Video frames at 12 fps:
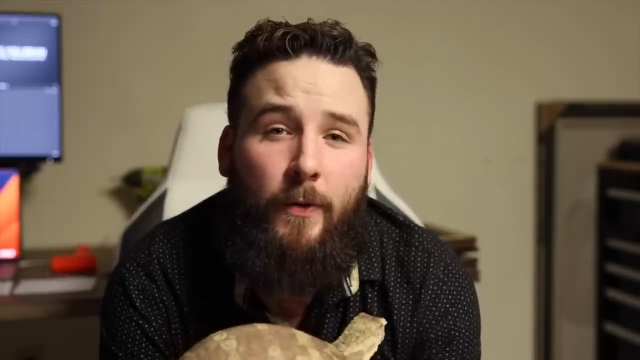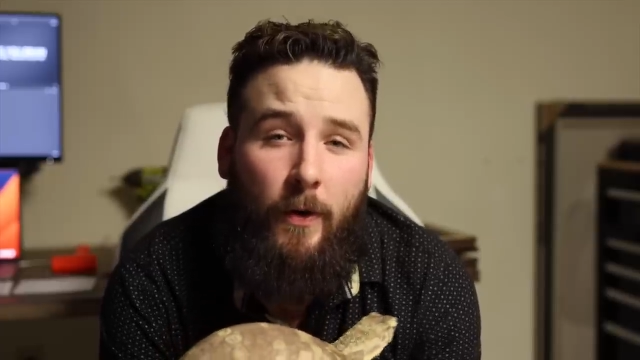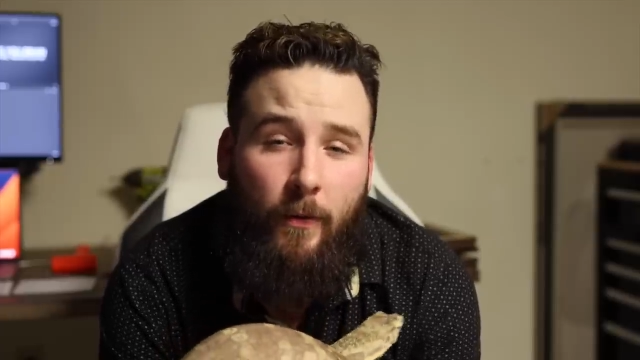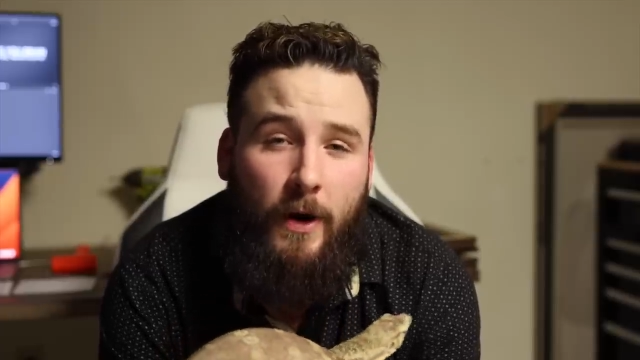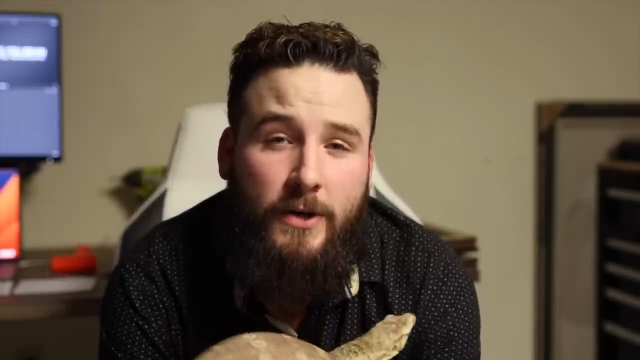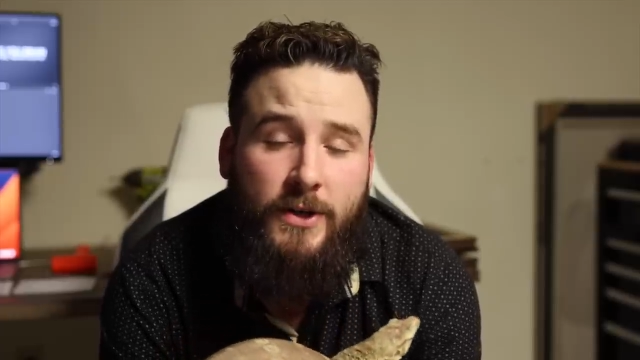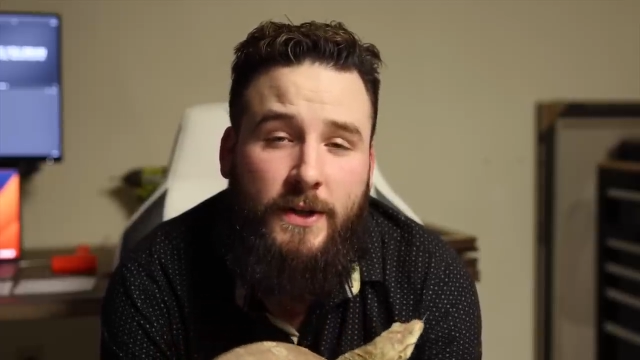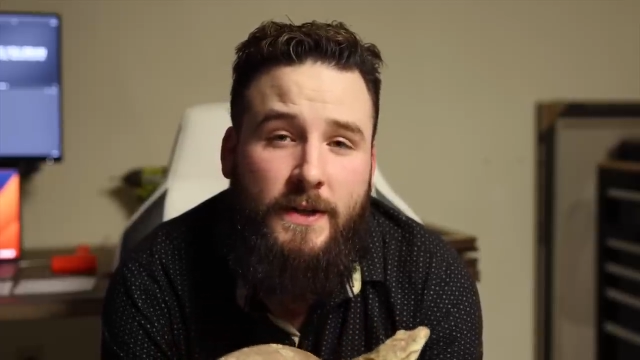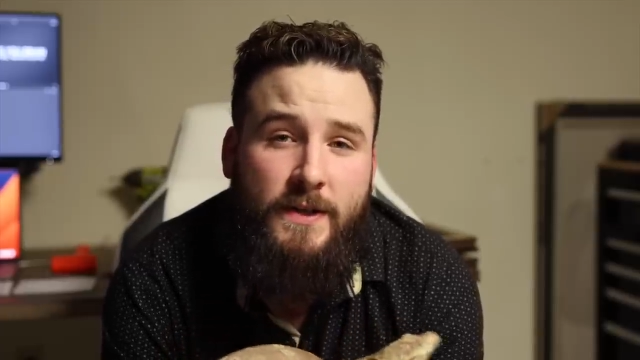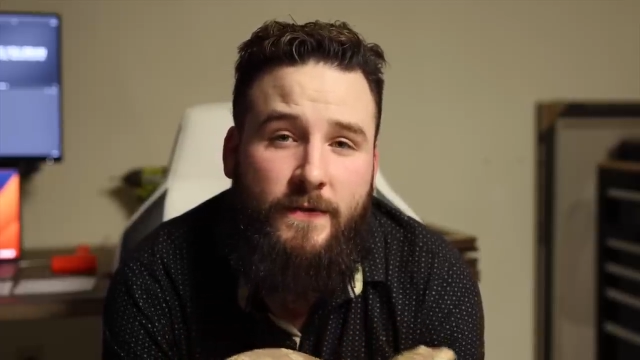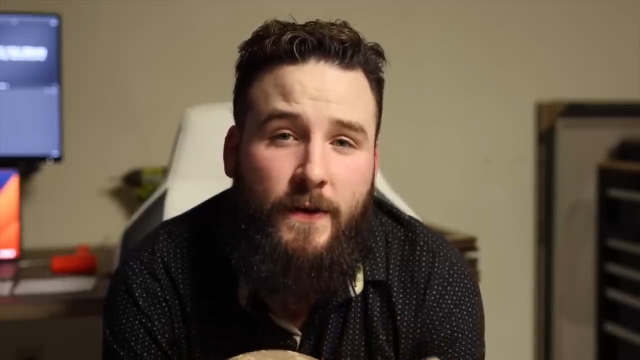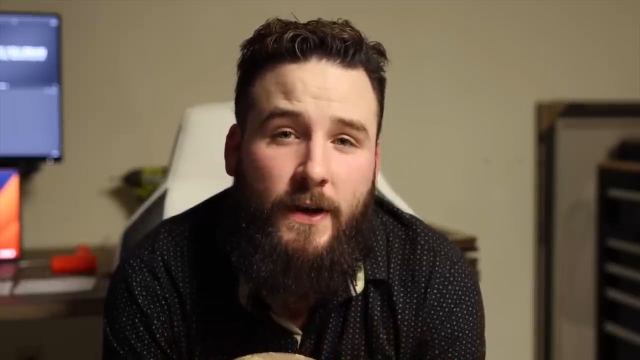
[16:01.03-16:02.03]
while watching
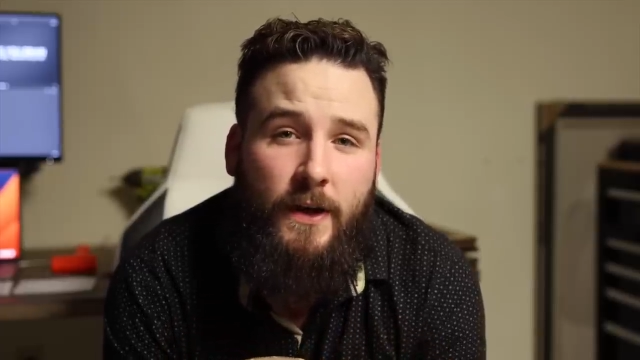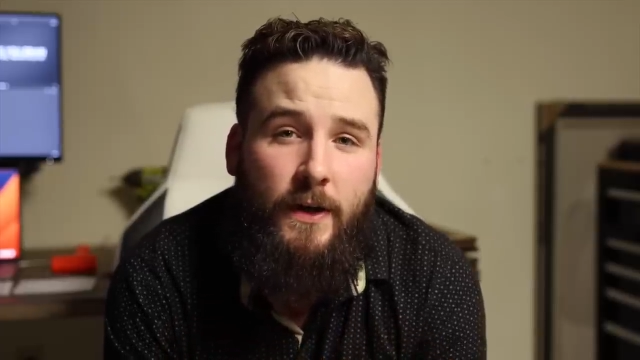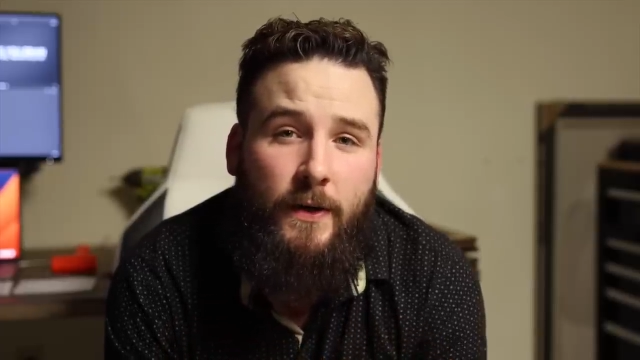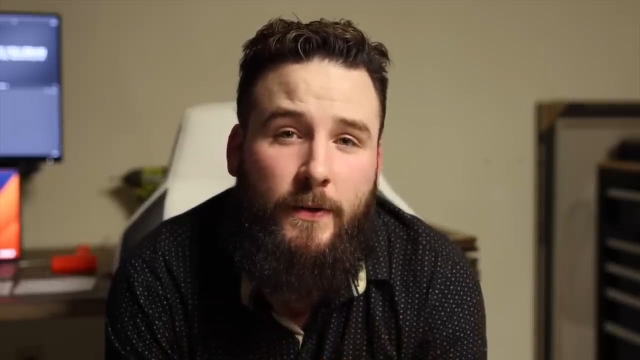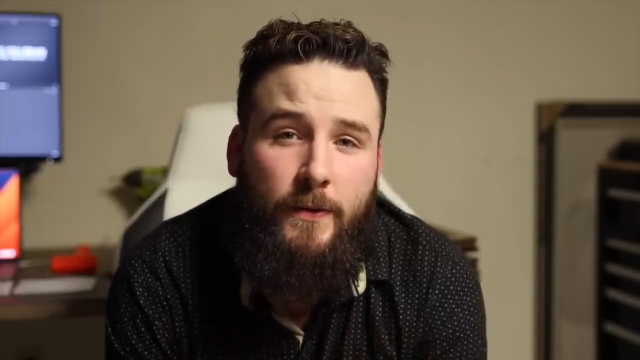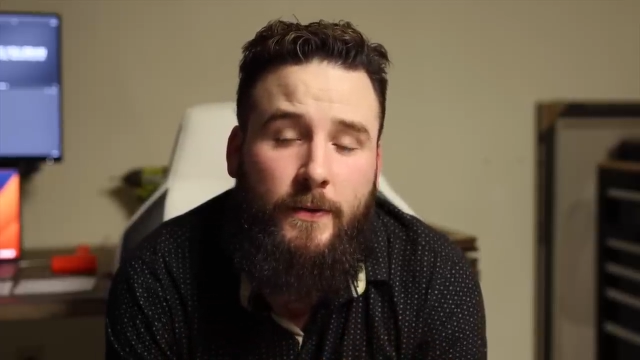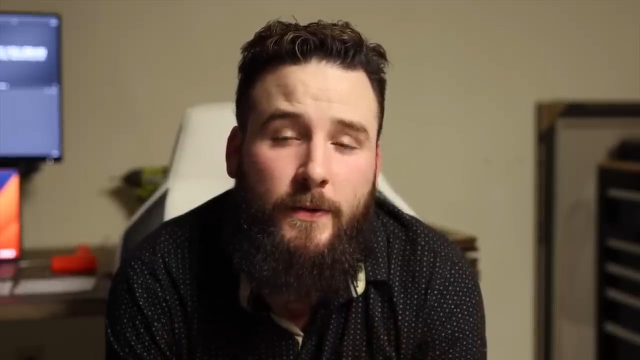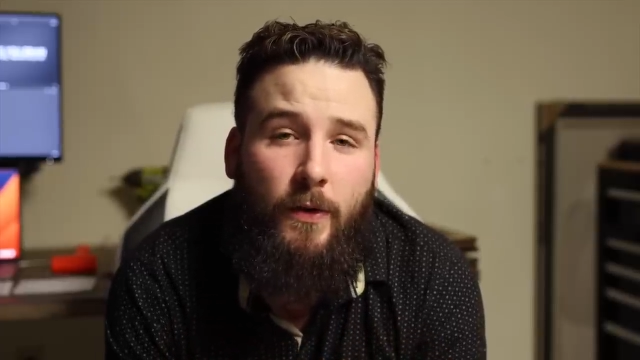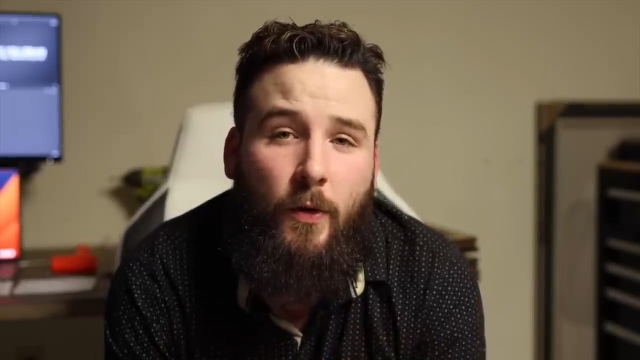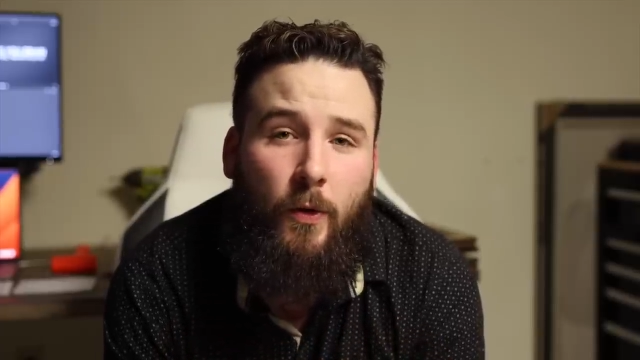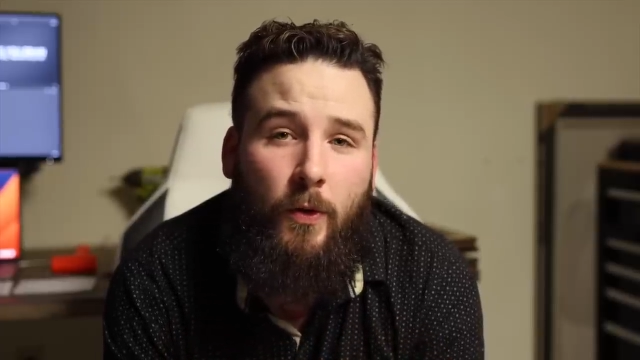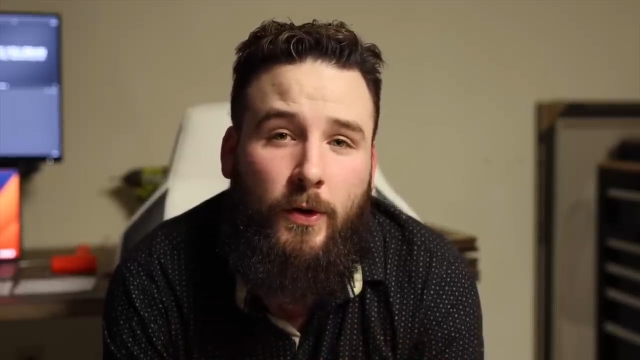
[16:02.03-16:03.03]
this video,
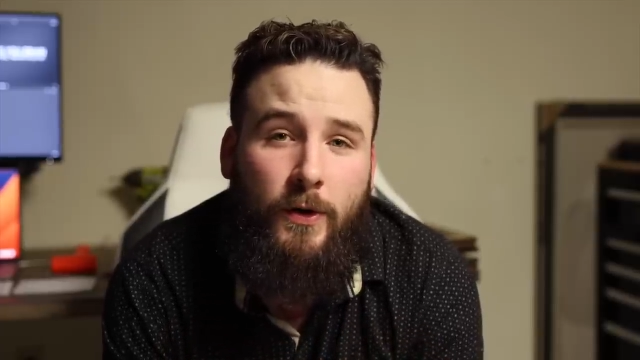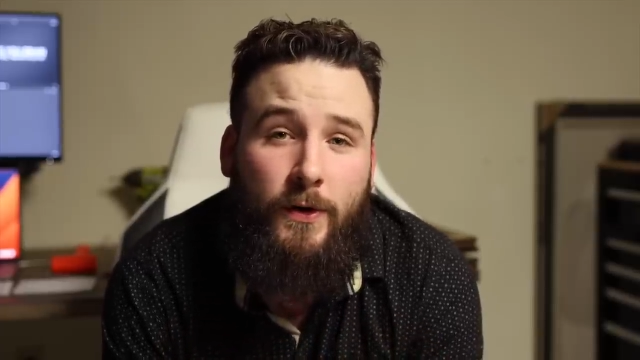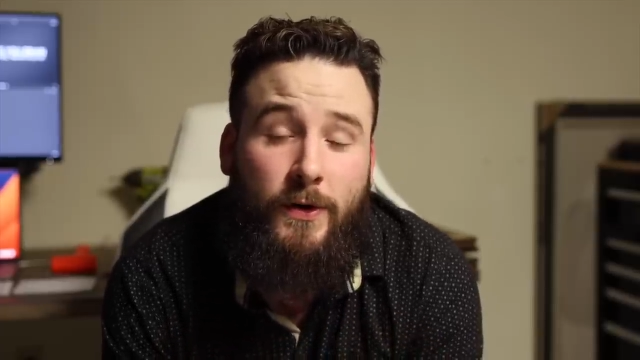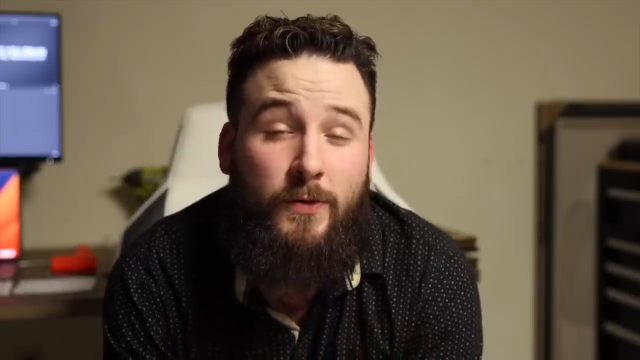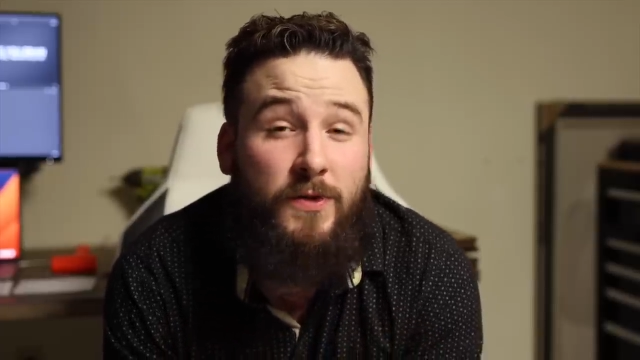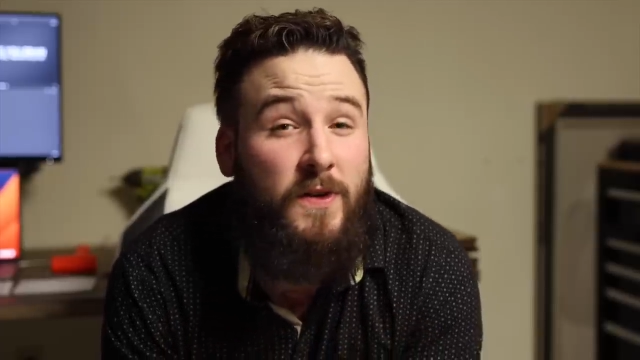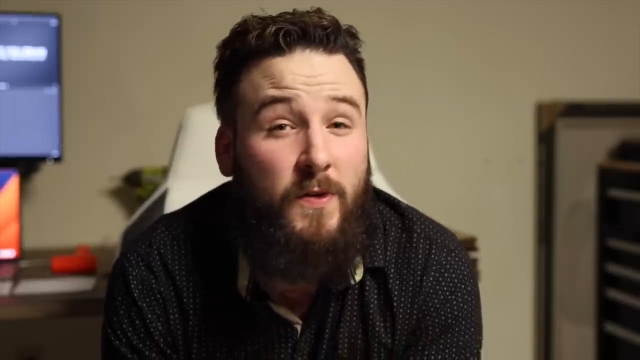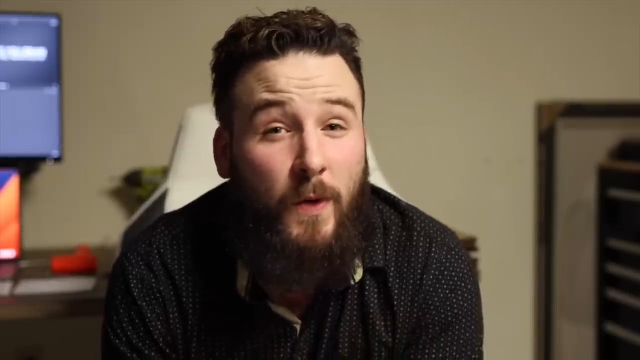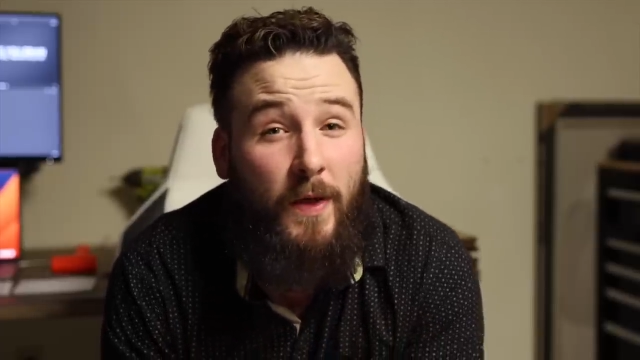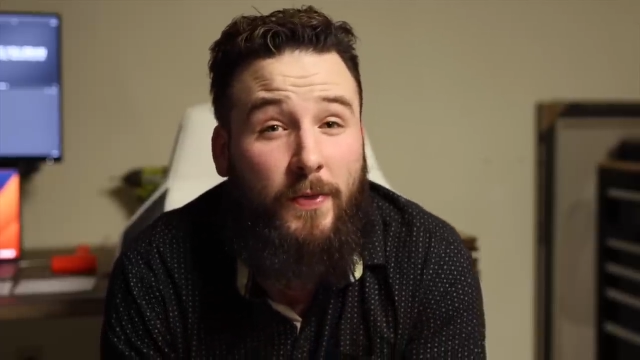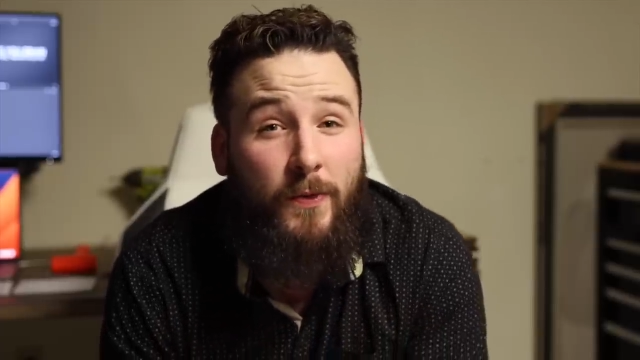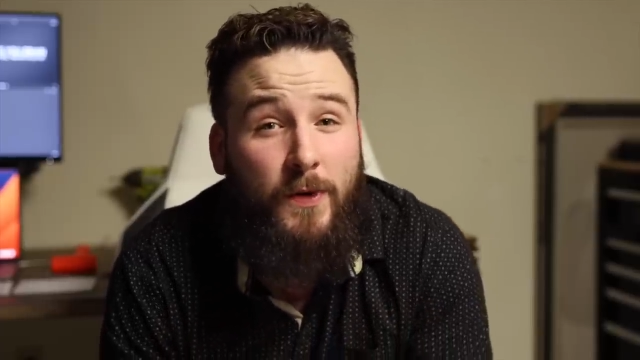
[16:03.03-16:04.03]
or you just
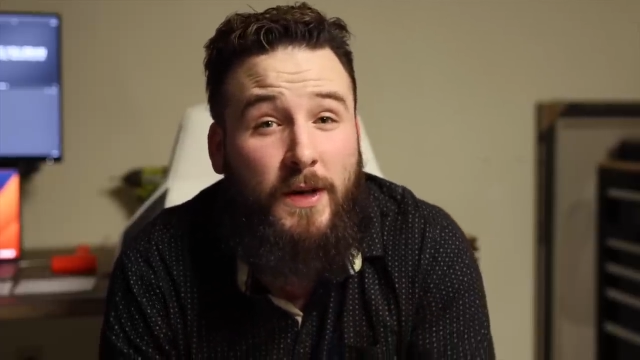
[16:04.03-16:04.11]
went through